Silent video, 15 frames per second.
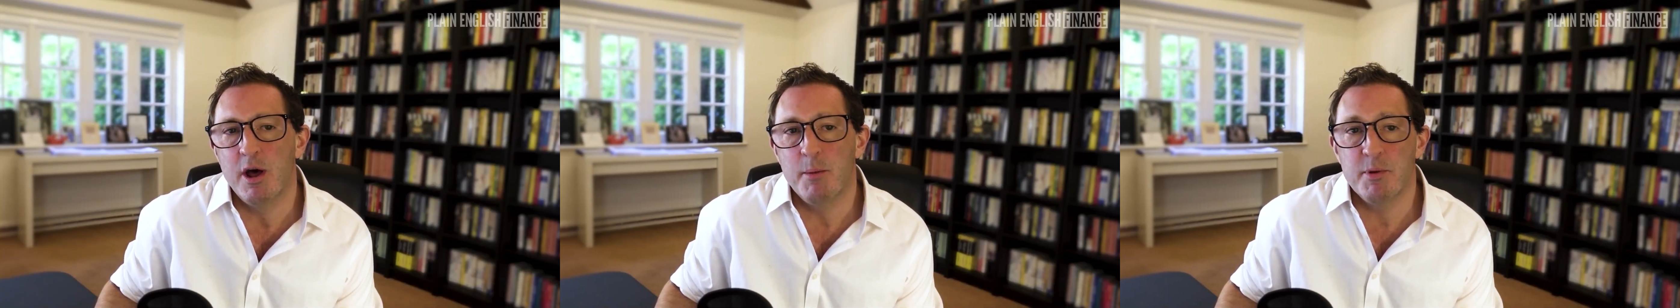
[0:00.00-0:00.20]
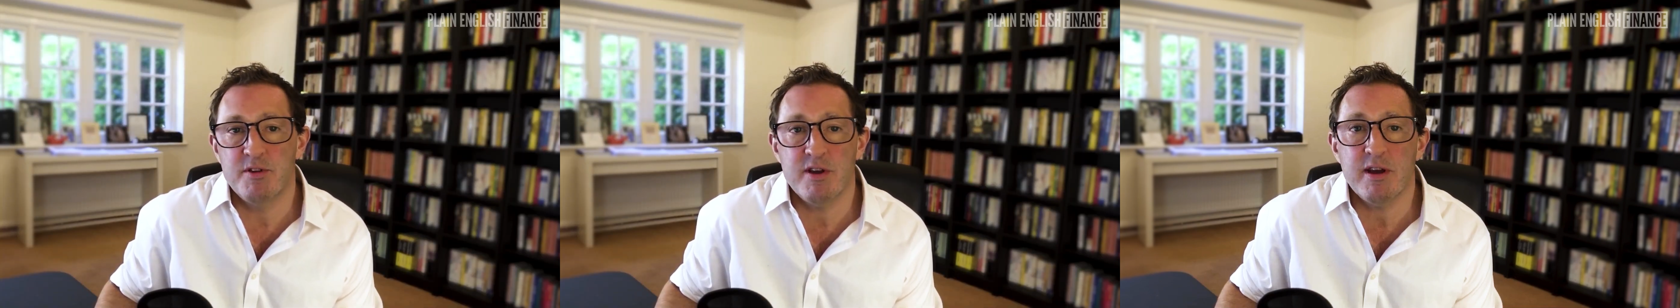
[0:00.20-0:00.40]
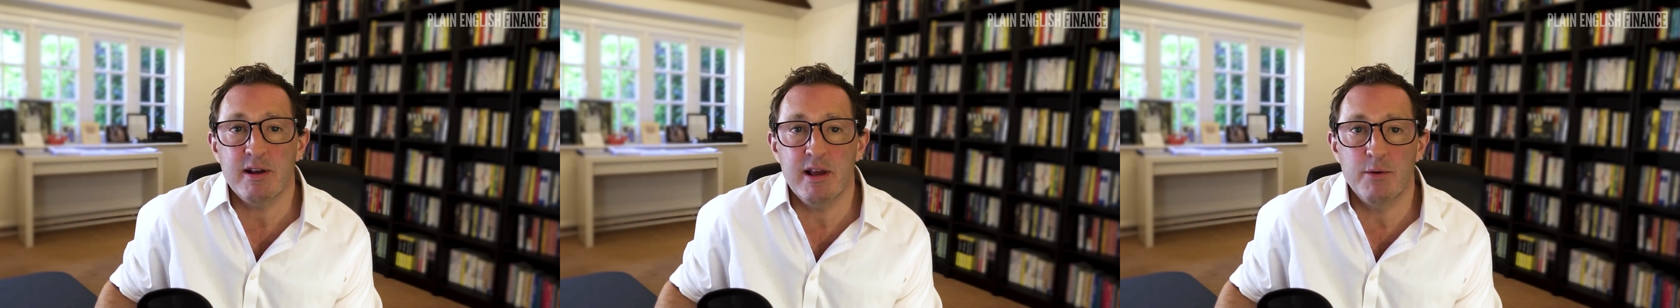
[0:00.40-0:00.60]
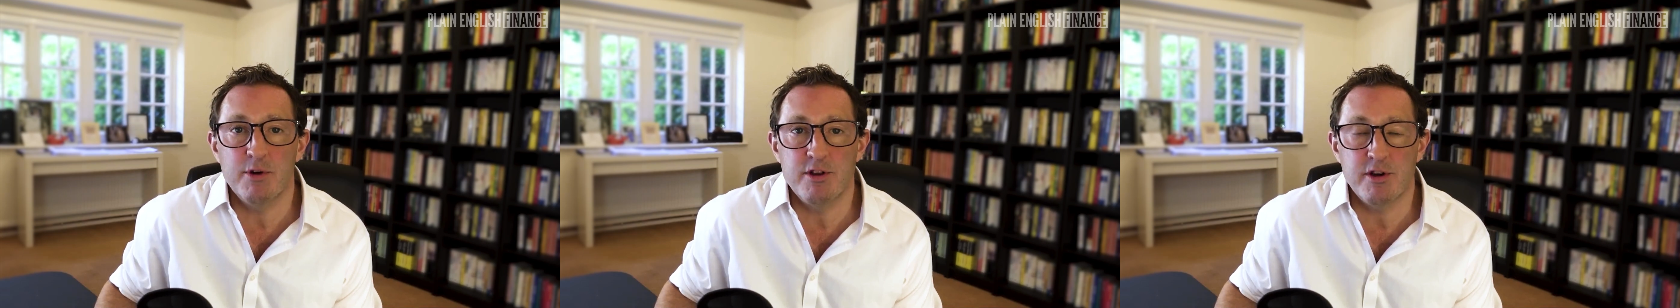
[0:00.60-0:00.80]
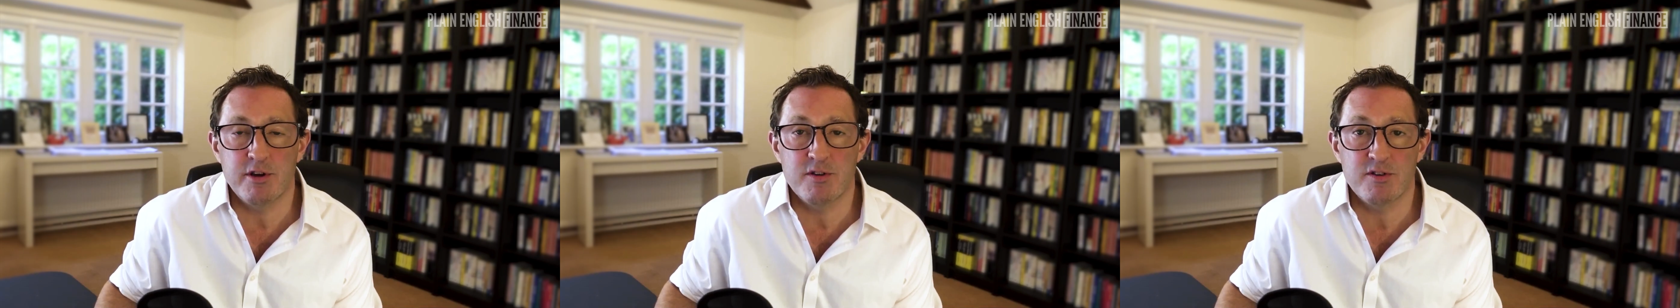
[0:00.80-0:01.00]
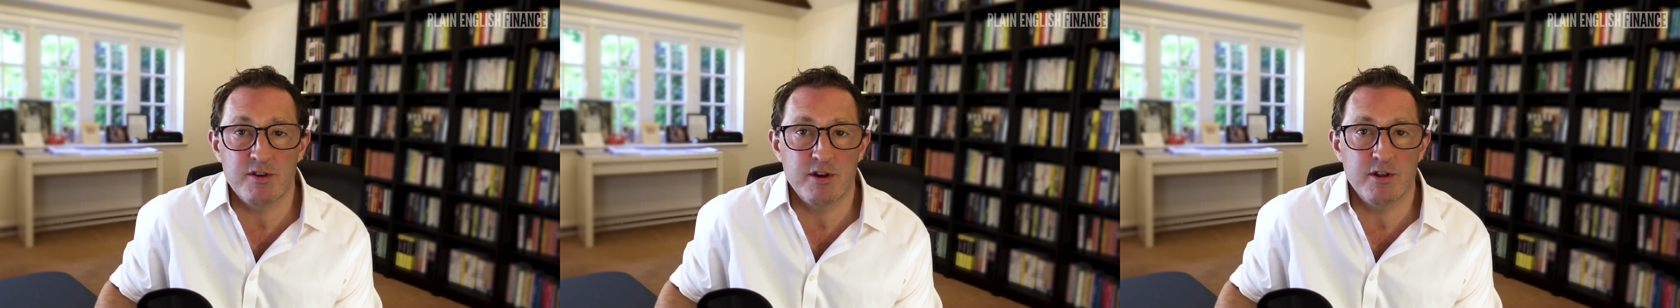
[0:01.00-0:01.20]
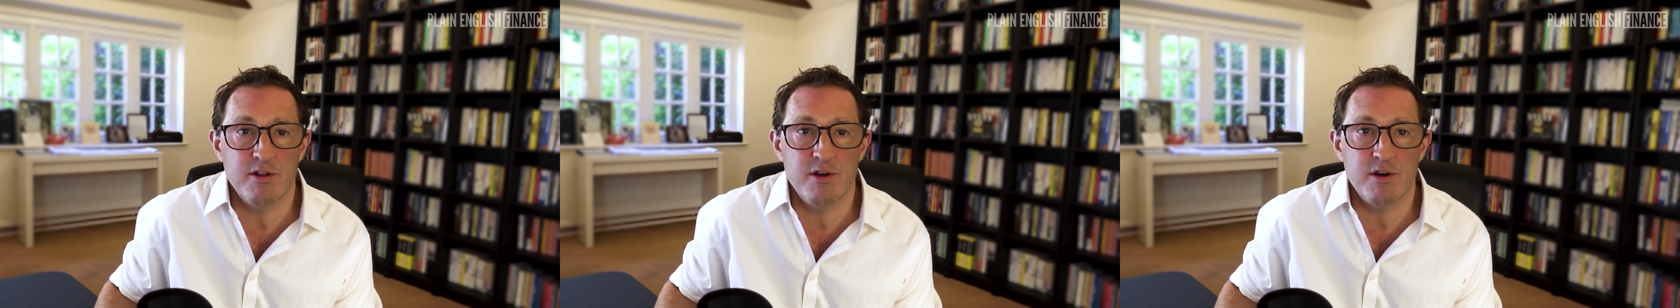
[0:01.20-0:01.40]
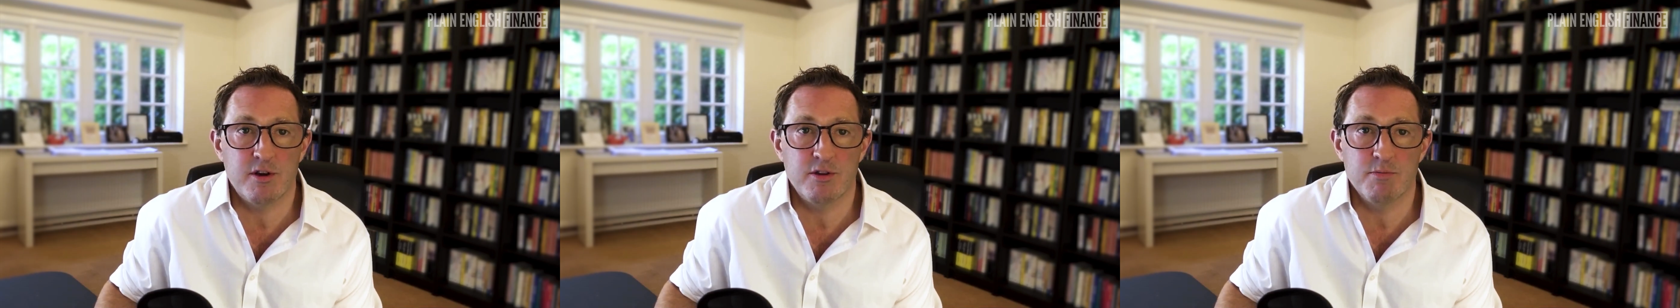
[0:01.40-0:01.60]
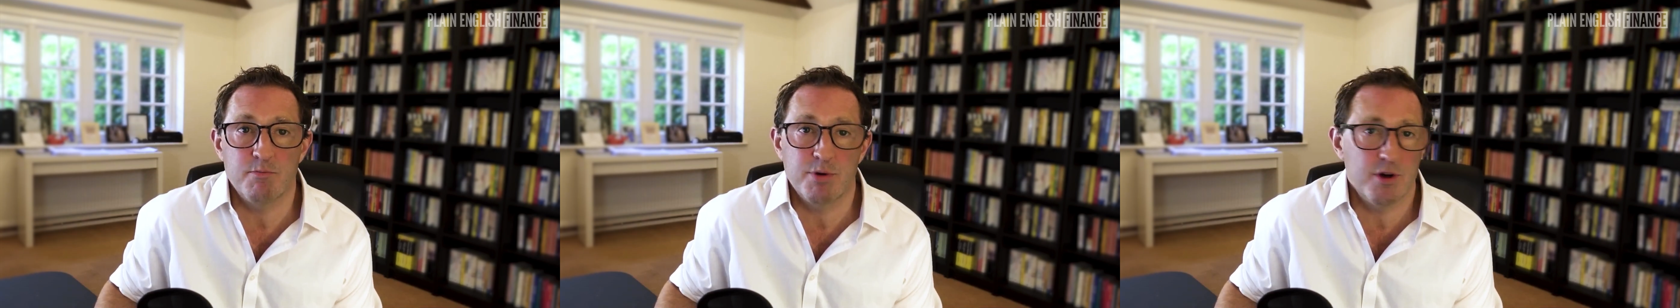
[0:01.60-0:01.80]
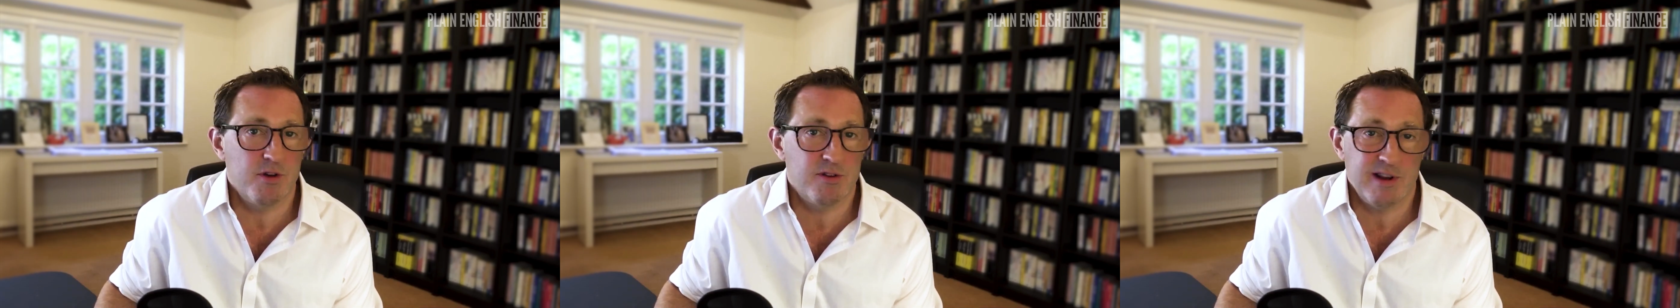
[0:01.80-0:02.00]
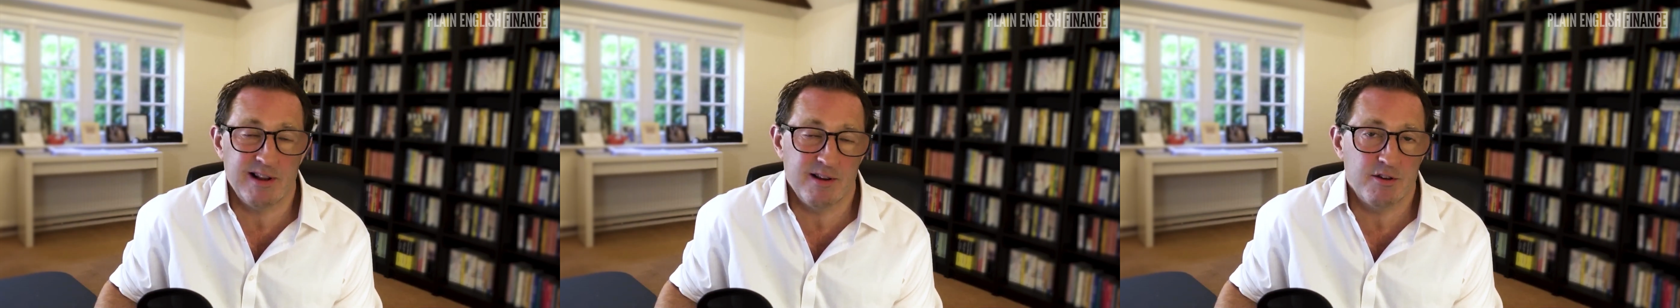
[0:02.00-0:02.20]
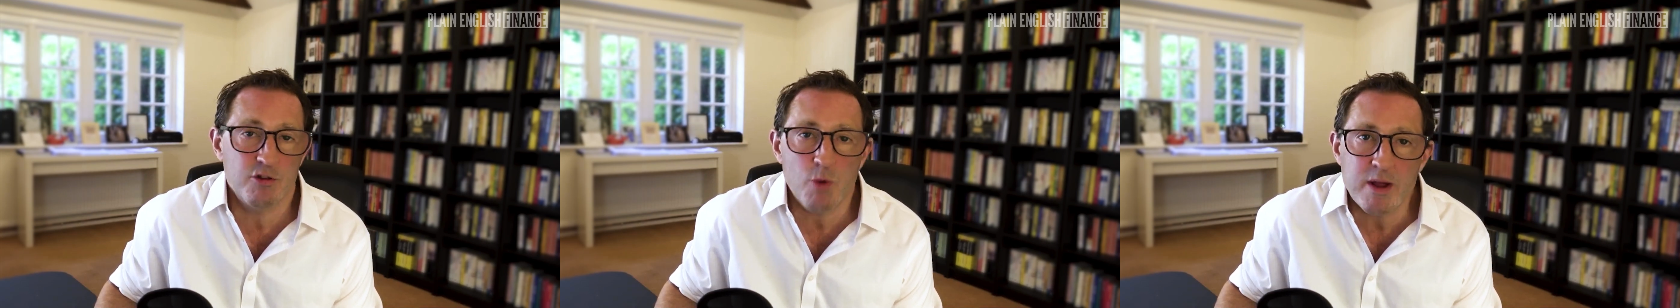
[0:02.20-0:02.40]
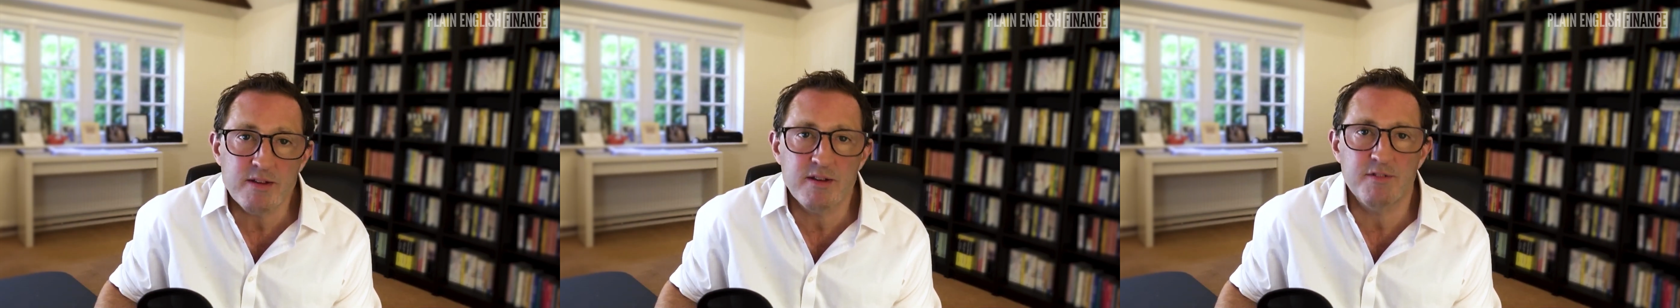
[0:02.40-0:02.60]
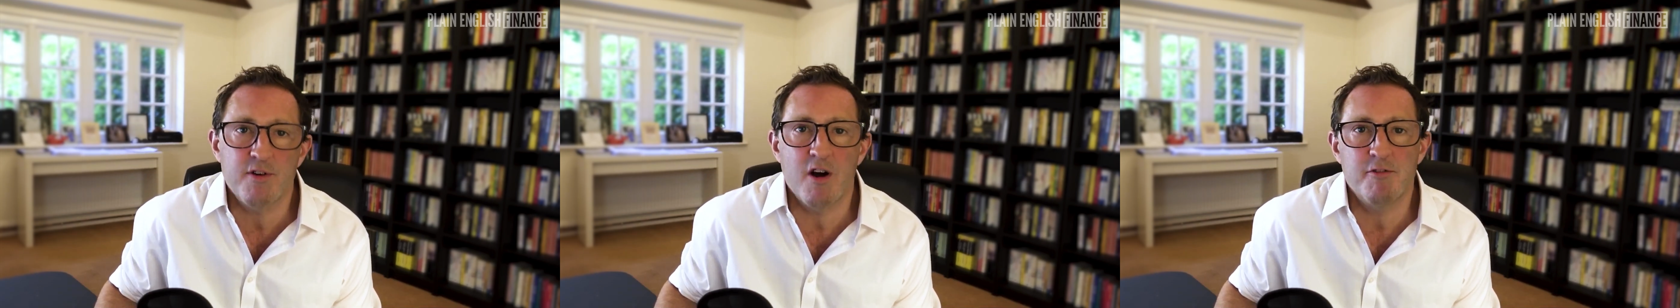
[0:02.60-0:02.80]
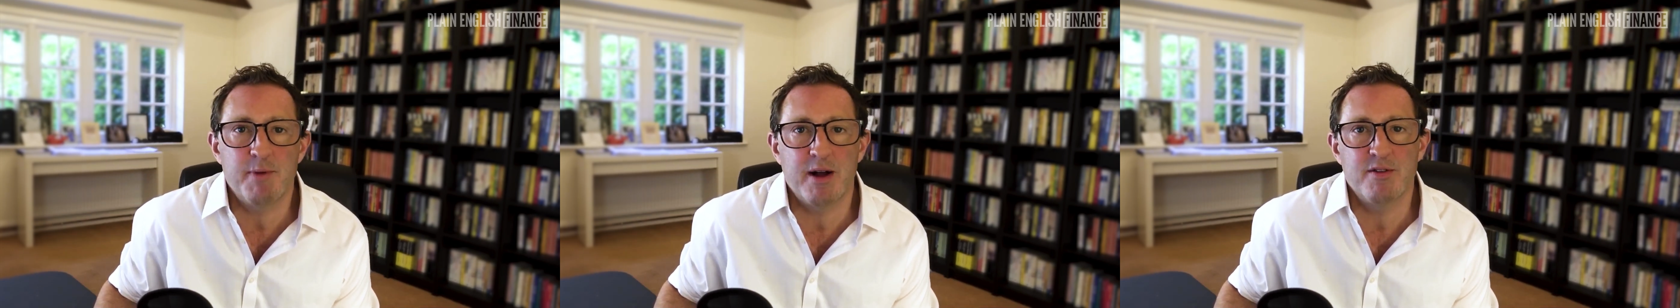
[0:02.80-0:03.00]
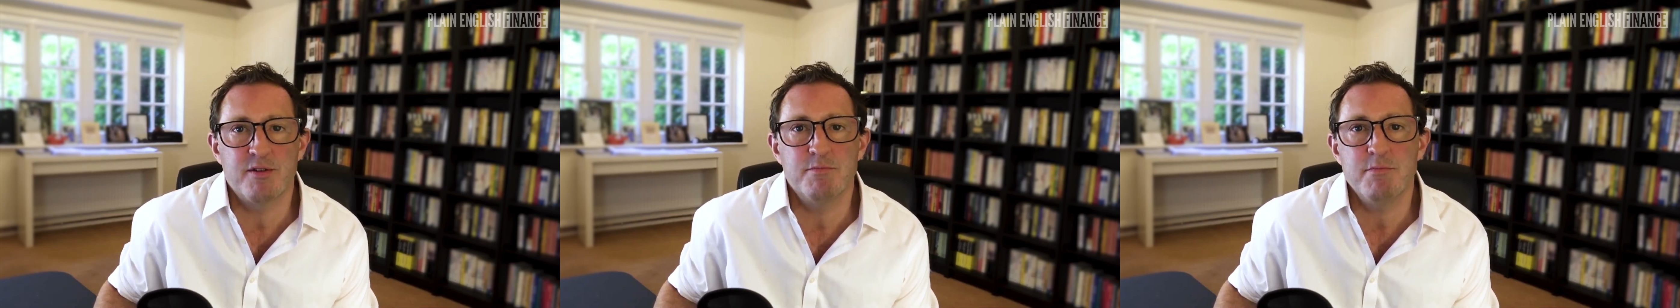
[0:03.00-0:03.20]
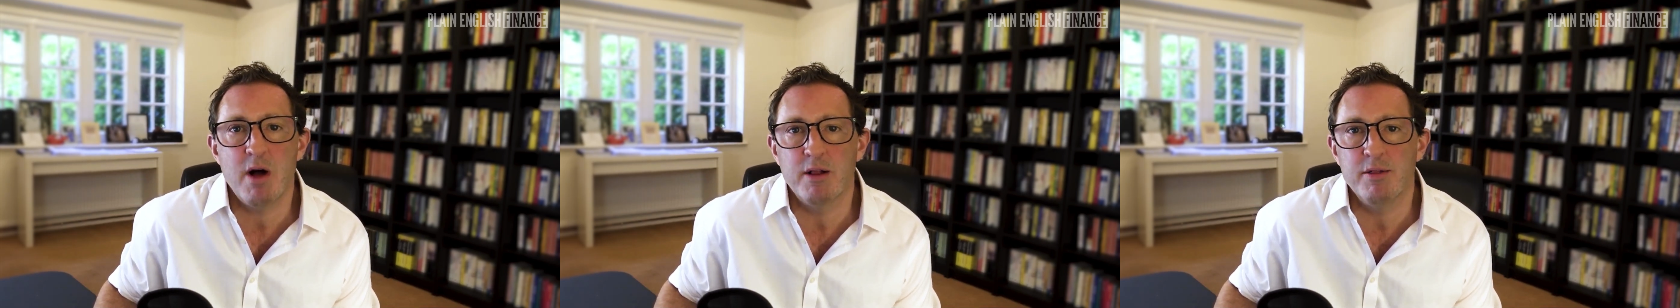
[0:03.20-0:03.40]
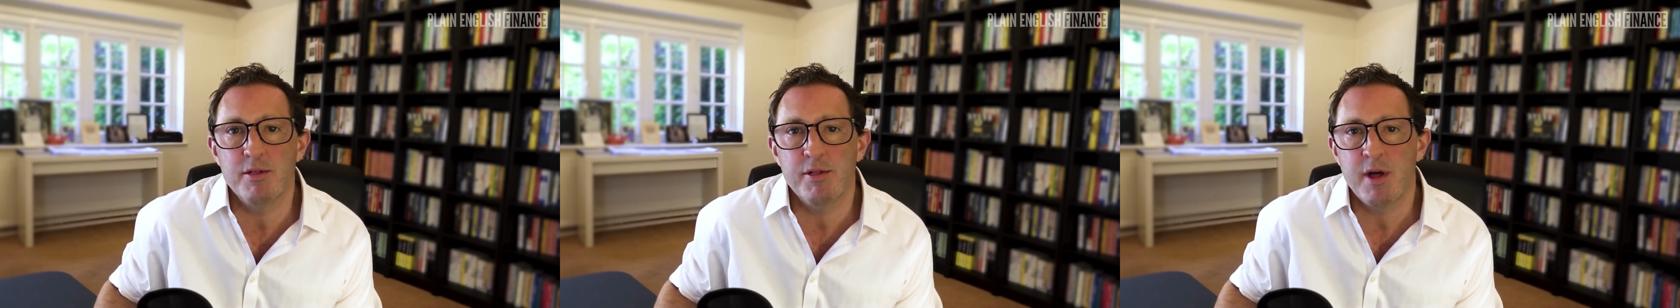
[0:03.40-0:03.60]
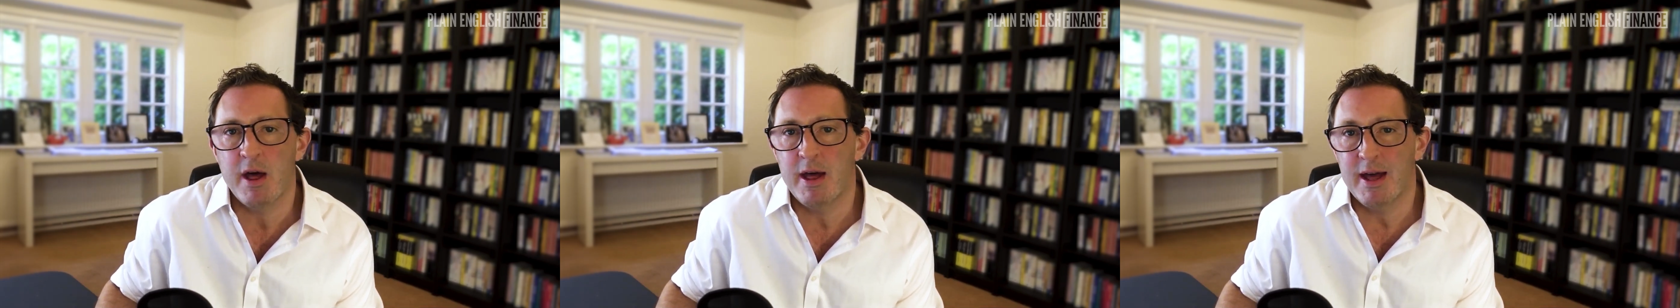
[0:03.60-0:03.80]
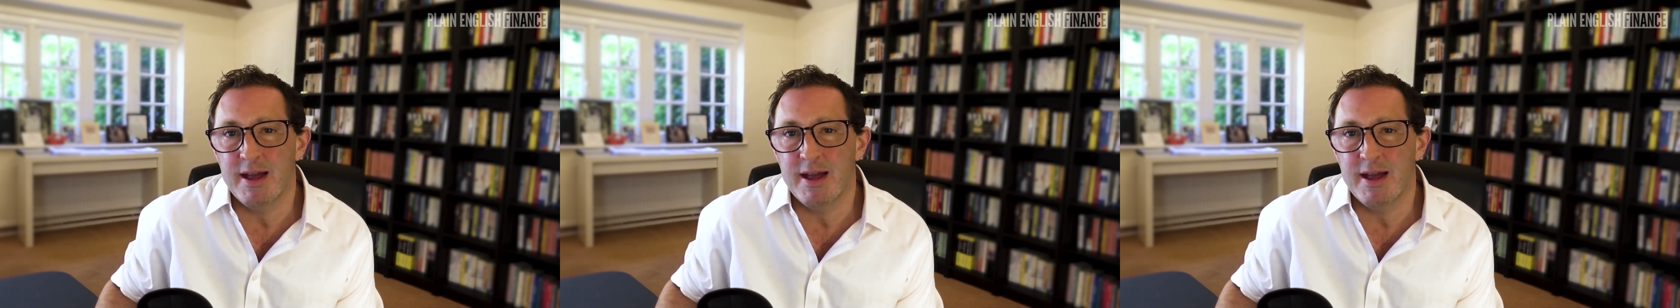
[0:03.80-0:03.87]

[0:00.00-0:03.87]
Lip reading: particularly when you consider that you can put as little as £25 a month